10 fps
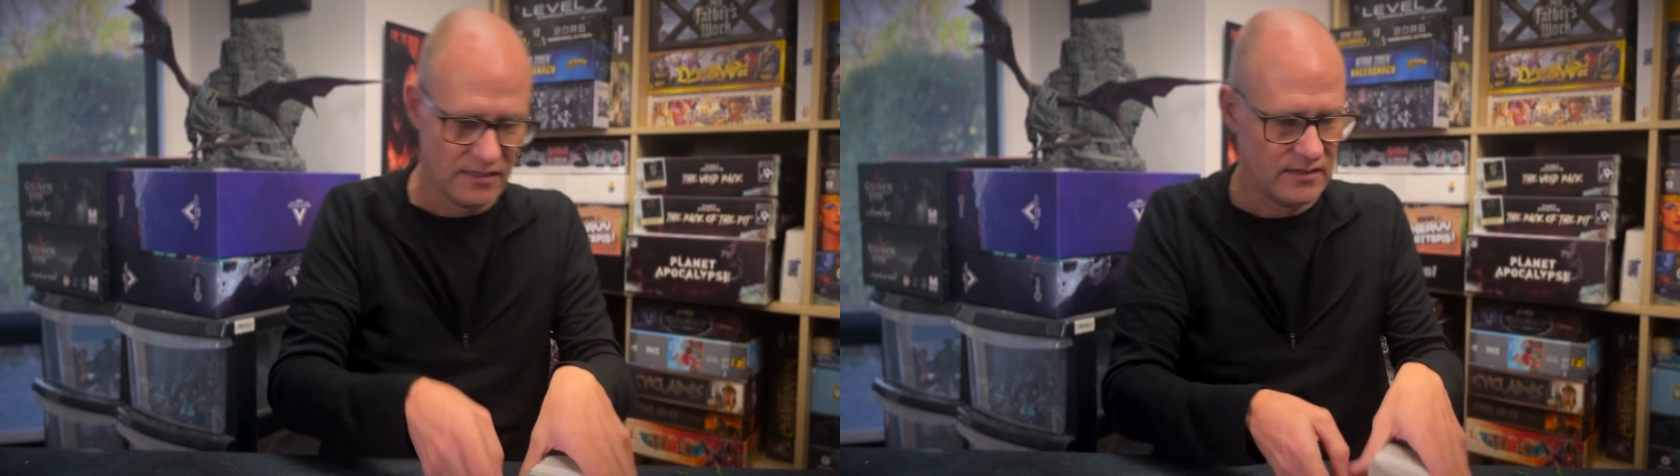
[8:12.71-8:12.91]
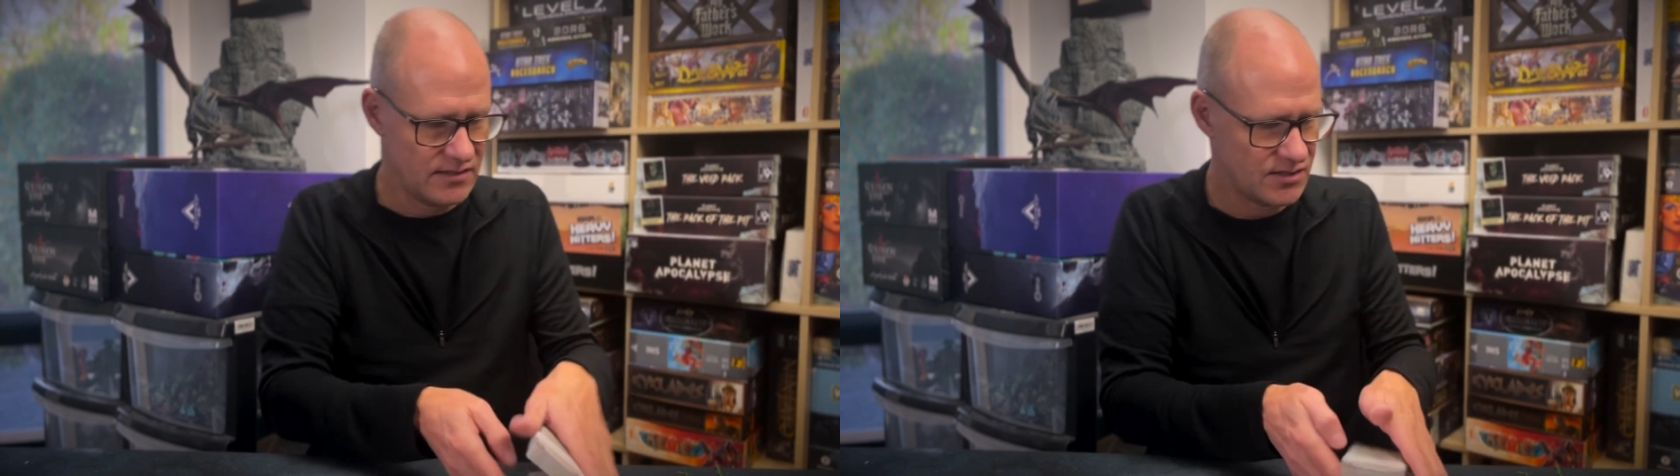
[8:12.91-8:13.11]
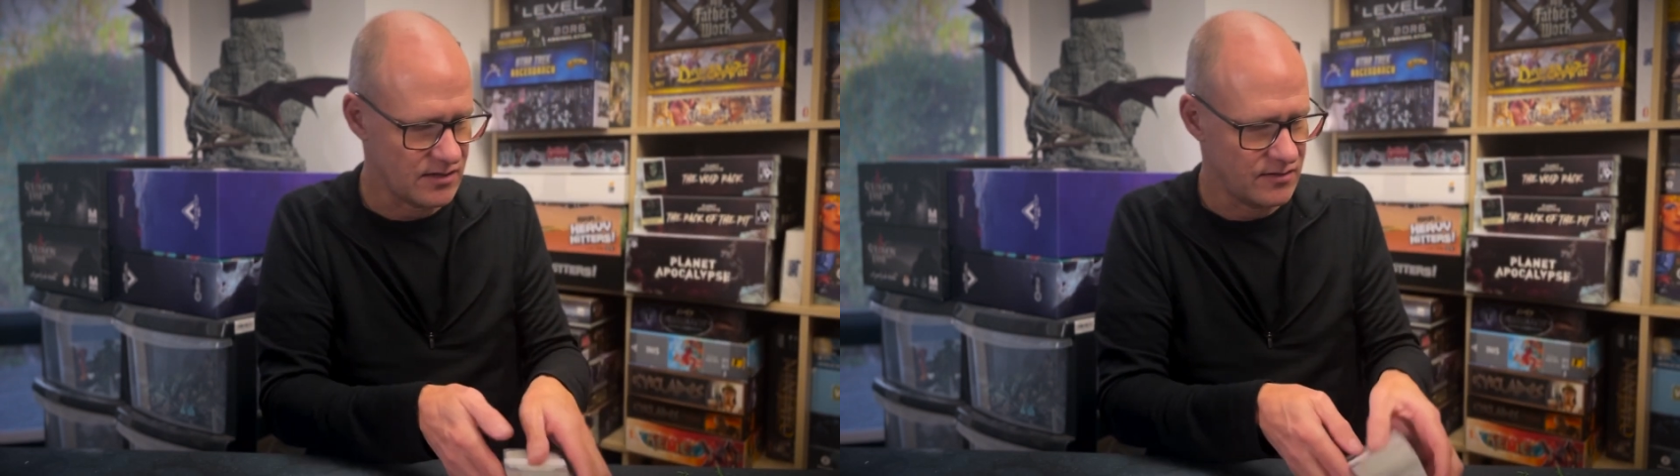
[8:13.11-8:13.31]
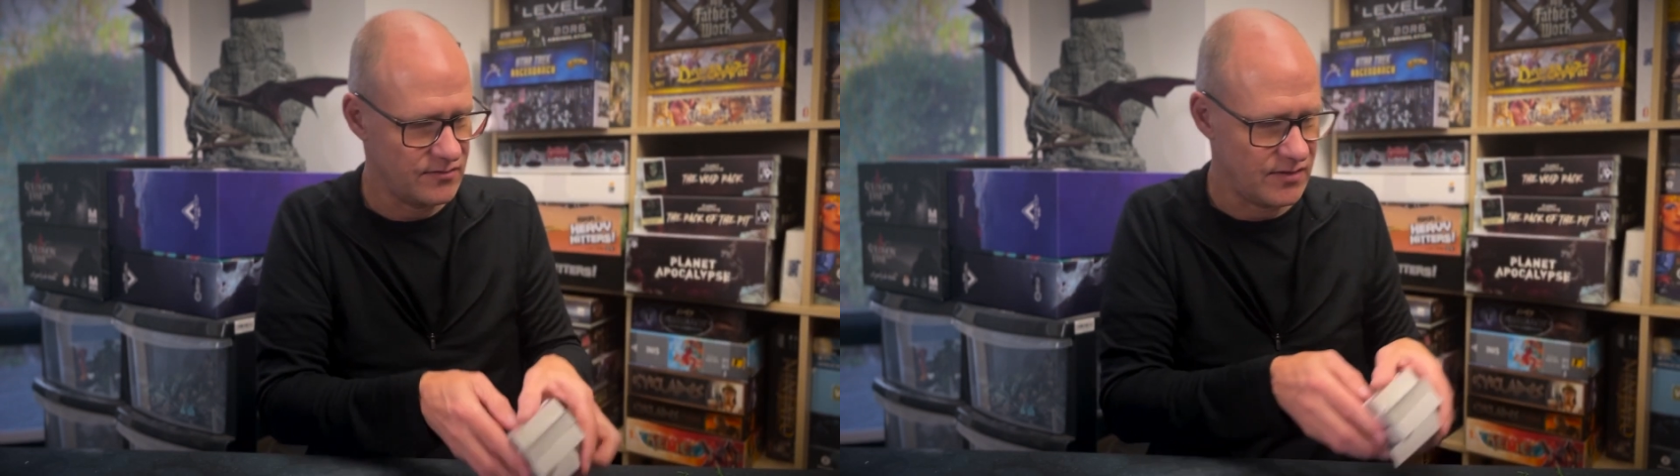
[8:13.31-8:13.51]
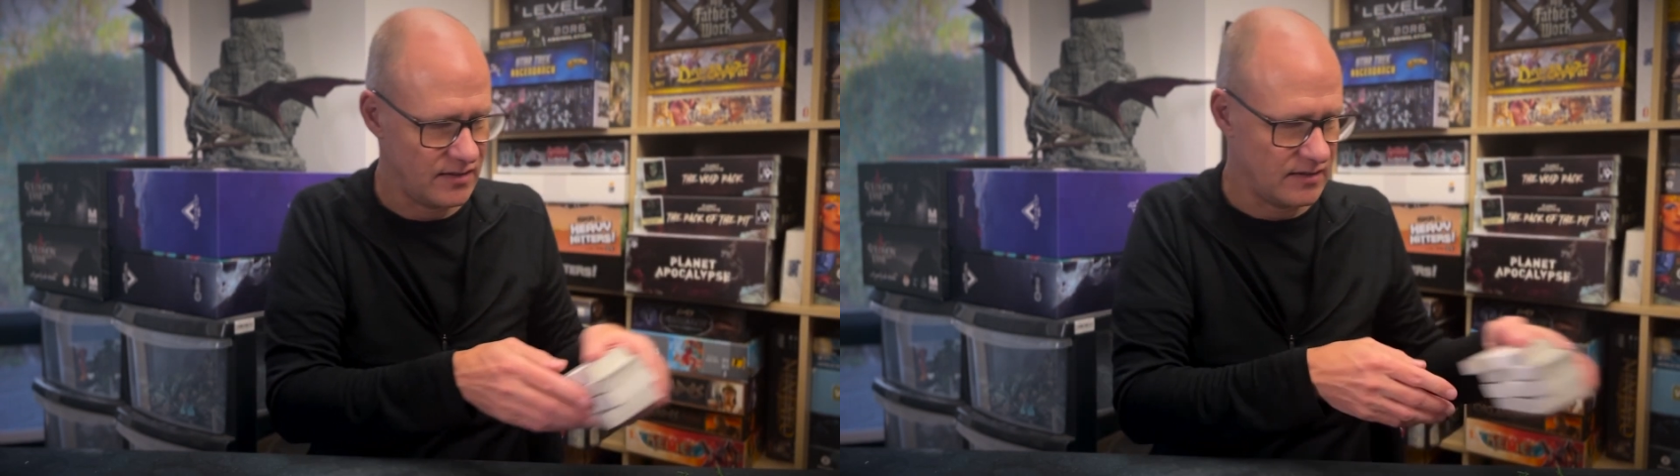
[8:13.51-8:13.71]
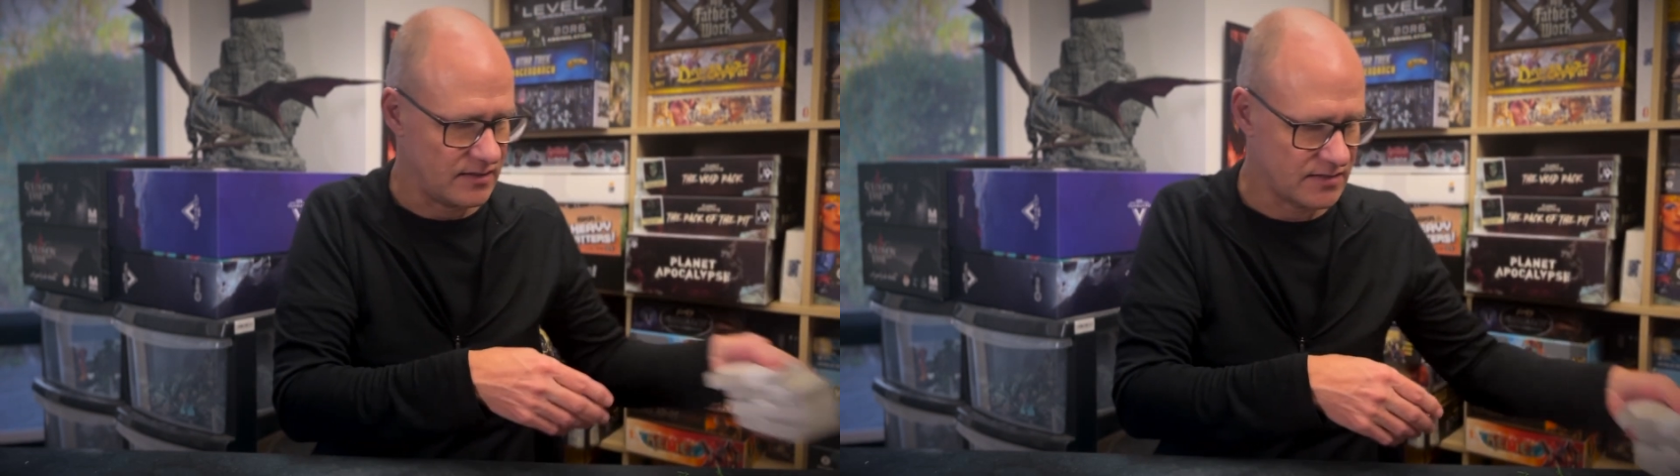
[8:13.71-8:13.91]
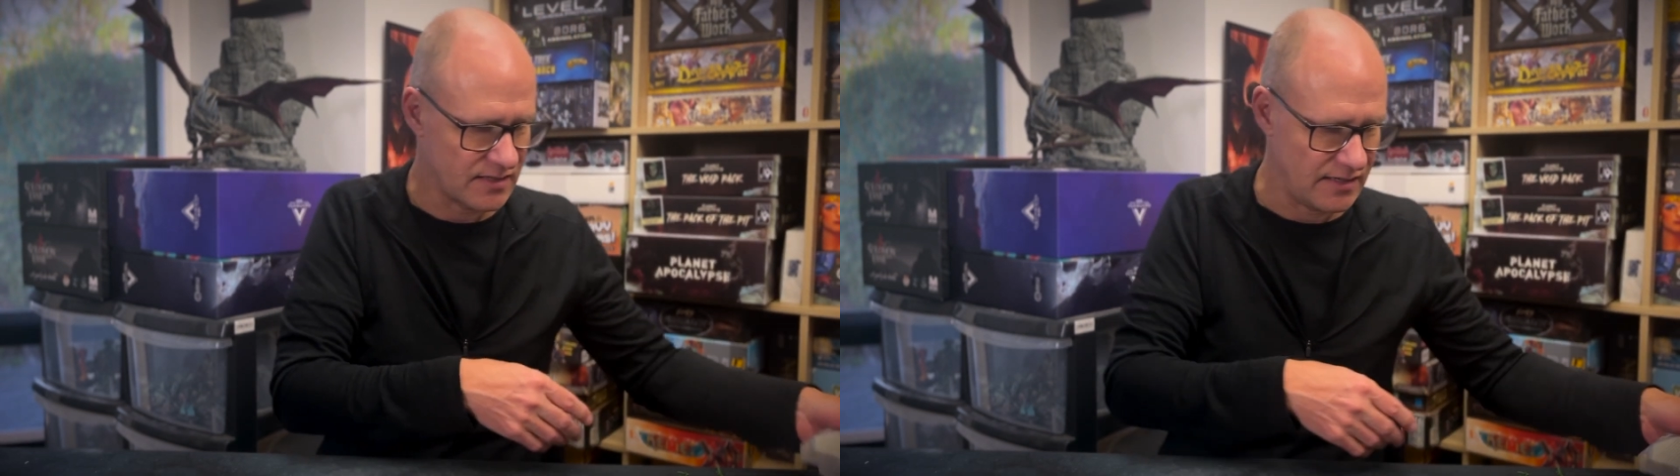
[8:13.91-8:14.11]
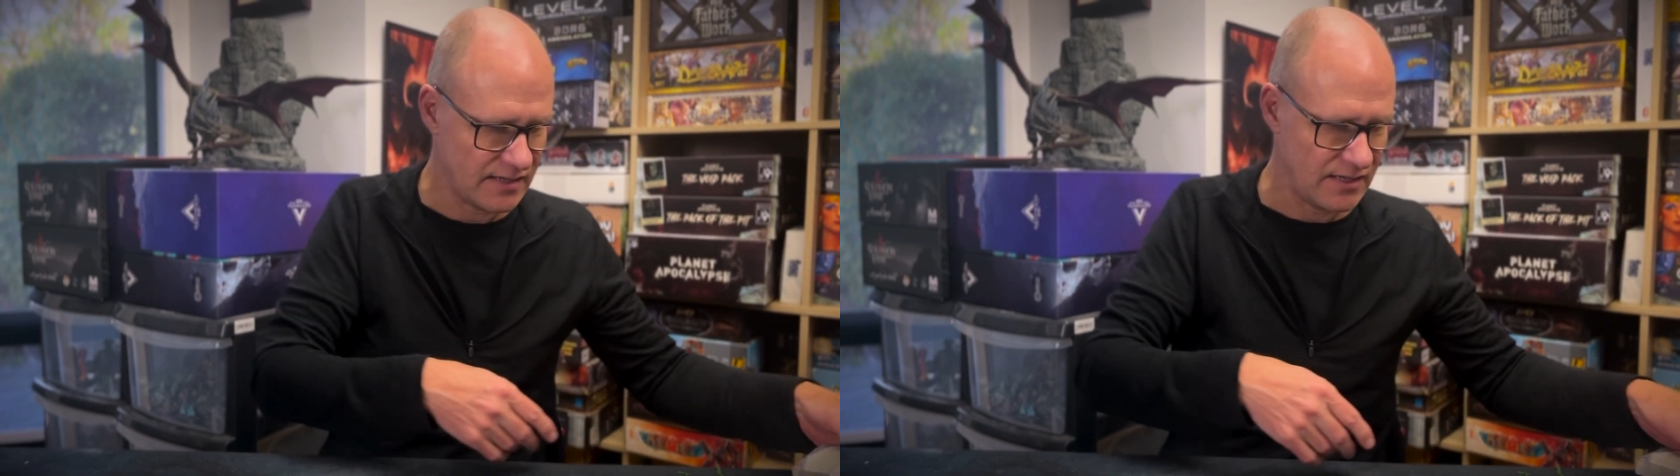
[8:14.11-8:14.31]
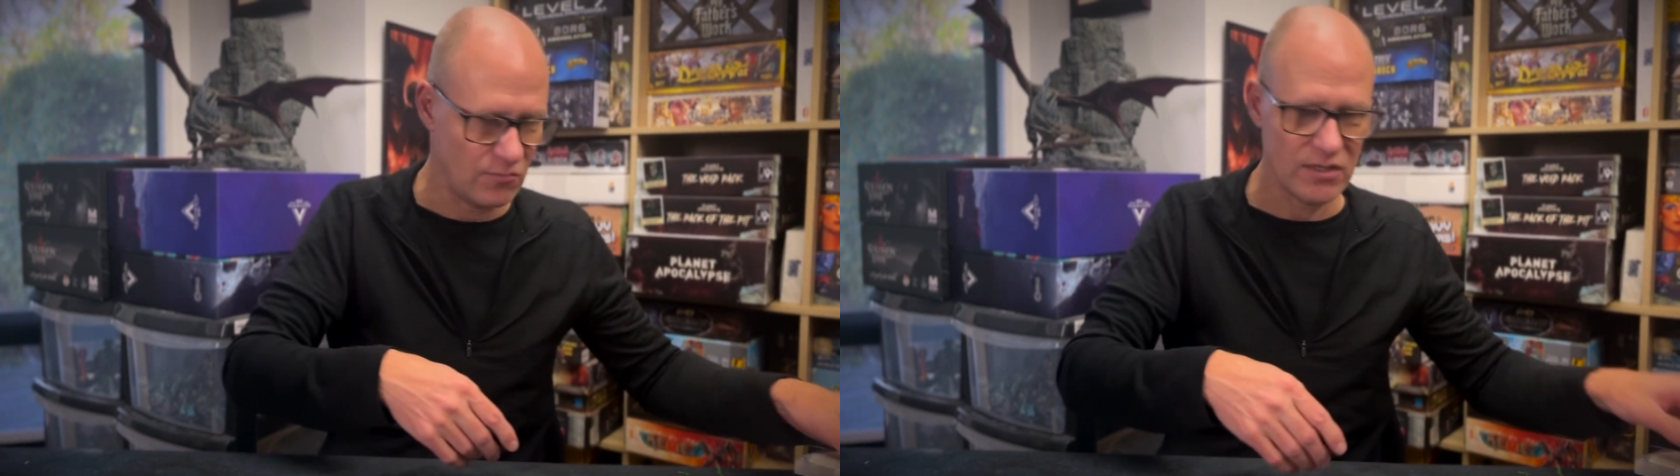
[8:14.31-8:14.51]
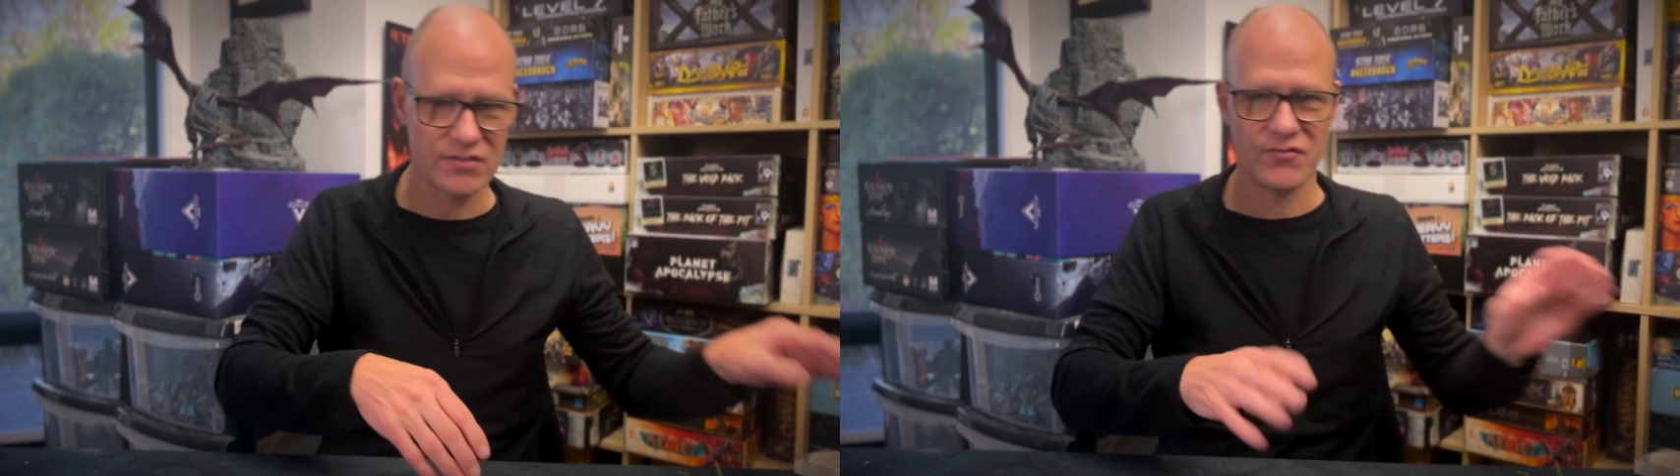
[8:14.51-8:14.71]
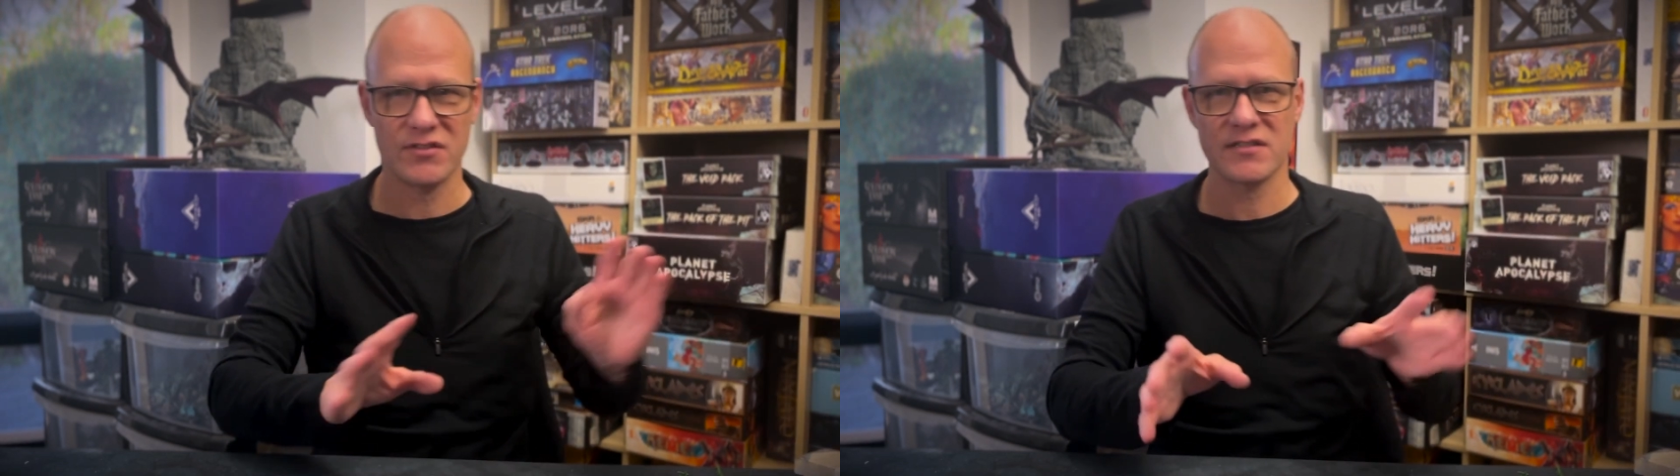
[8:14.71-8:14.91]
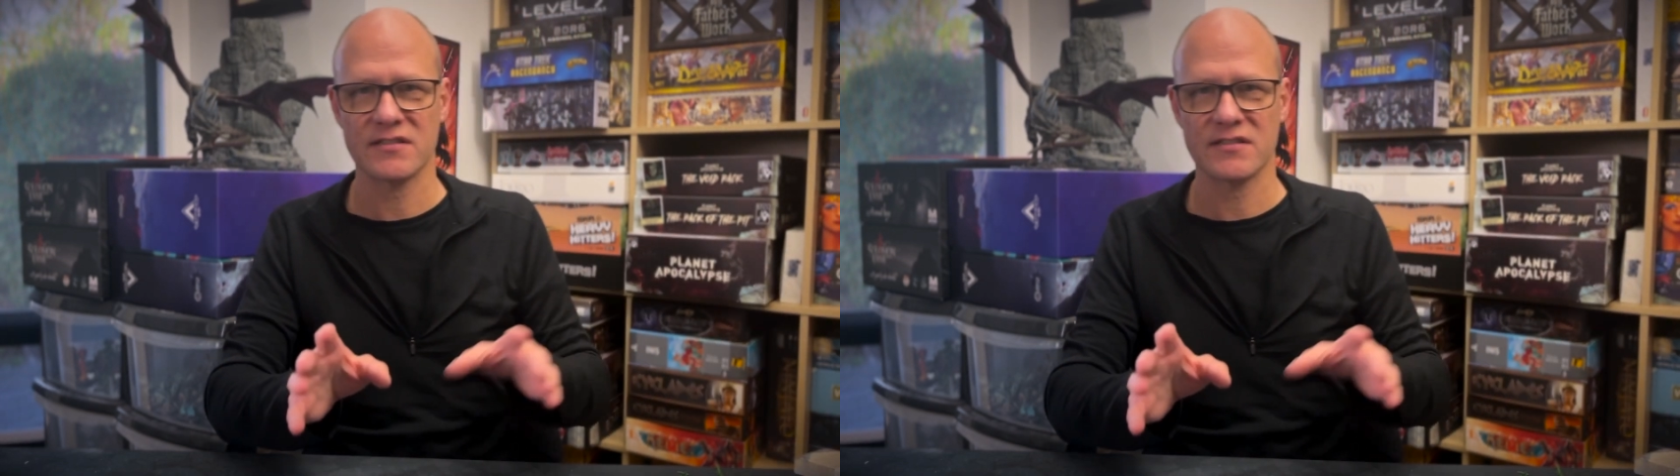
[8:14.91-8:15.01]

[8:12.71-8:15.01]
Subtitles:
Let's show you the Skinnerkin ones first,